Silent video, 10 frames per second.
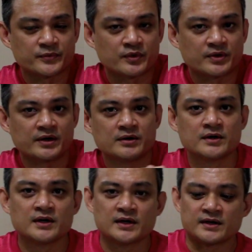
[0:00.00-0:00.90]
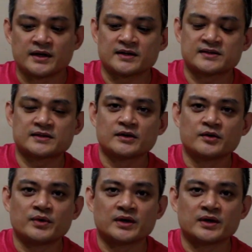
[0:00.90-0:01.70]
Okay, next we